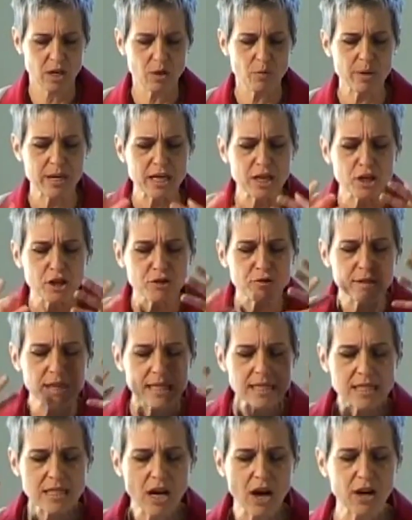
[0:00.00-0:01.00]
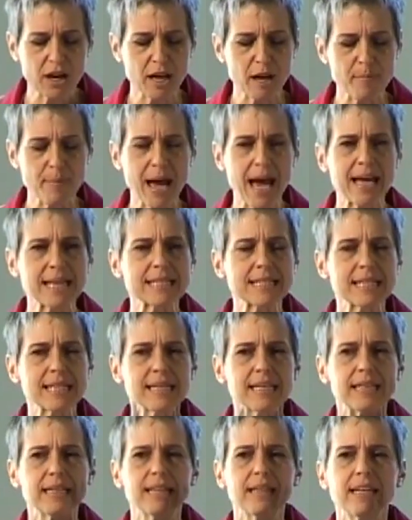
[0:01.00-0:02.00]
we increase our
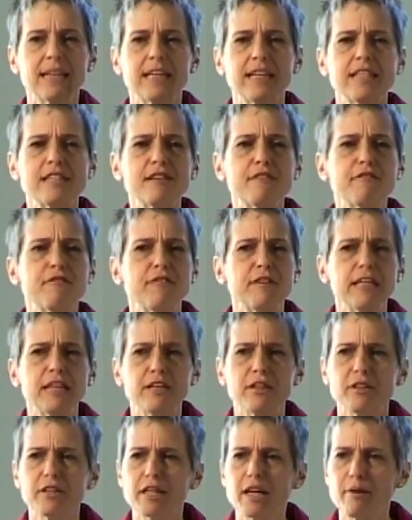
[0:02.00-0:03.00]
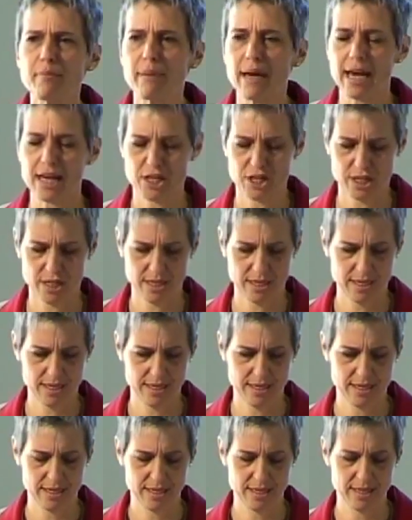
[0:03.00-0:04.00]
capacity to feel compassion.
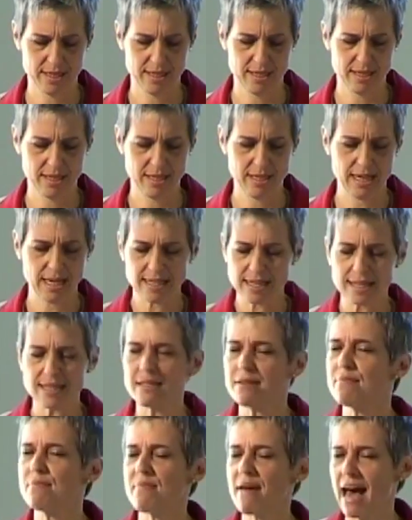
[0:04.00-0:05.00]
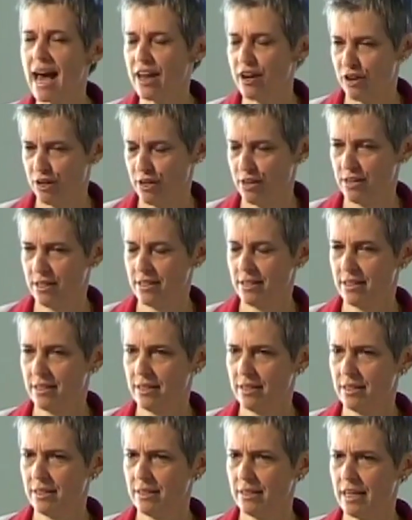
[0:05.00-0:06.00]
It doesn't matter
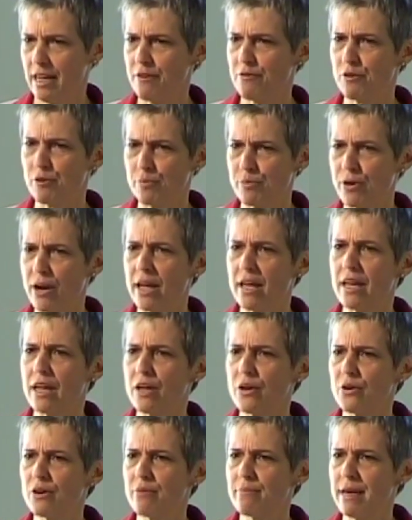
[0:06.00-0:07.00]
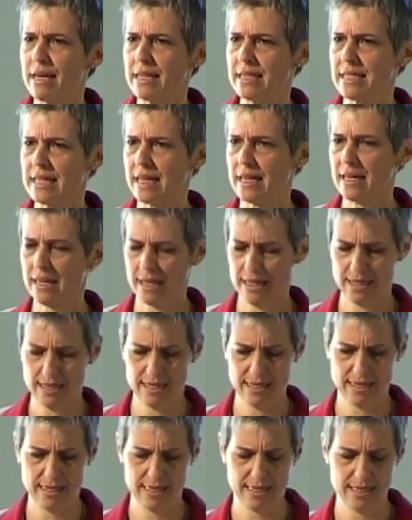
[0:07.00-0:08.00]
if we're praying or meditating.
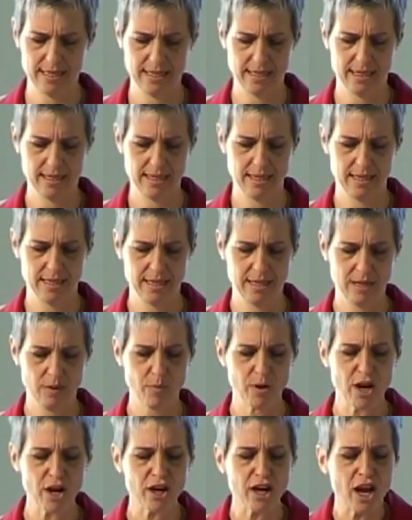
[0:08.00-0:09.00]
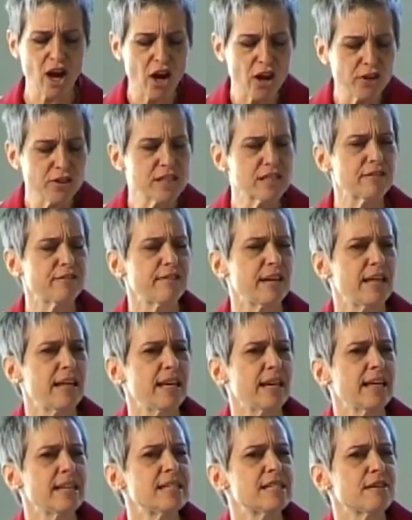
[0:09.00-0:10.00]
We are
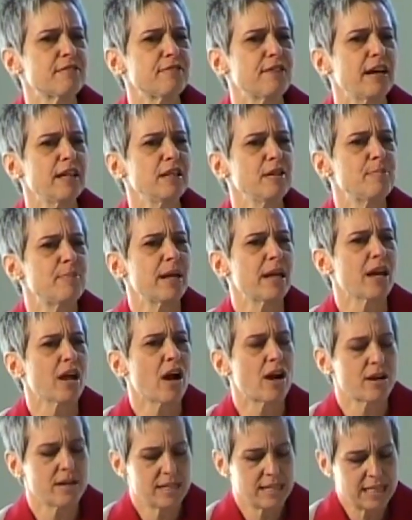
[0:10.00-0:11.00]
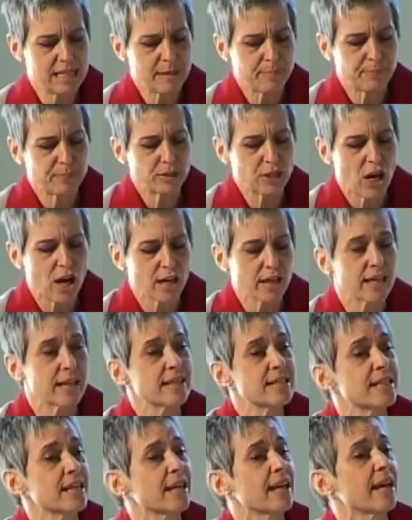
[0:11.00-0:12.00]
cultivating and developing our deep
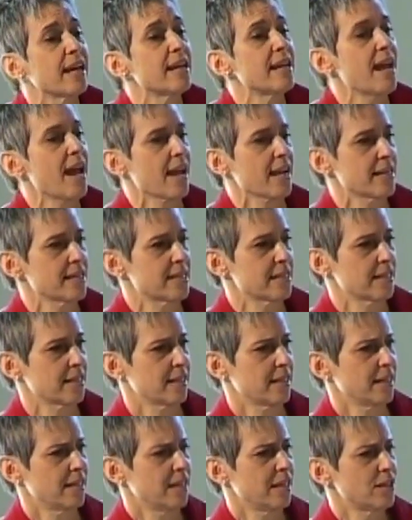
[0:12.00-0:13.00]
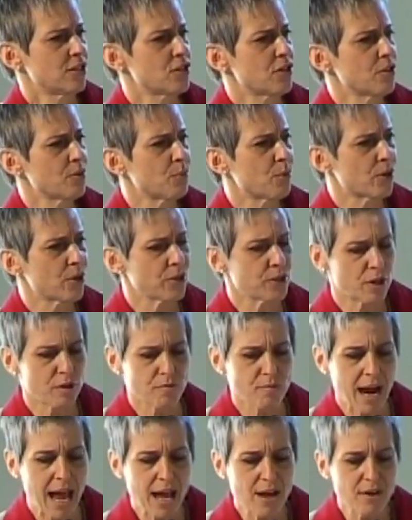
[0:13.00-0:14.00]
longing to connect to the world
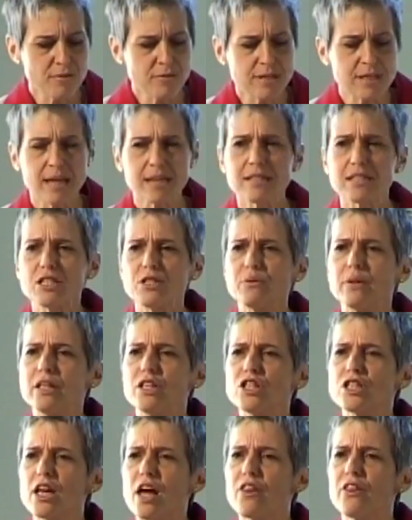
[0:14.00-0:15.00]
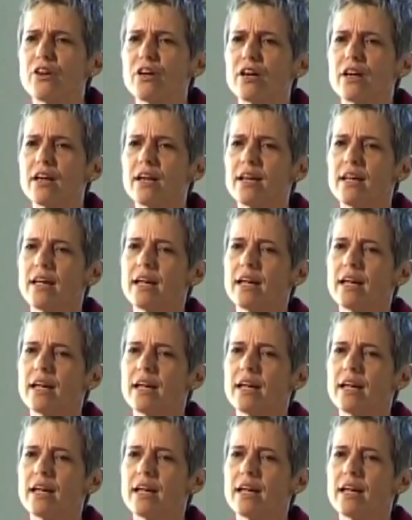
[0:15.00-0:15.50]
around us, to each other,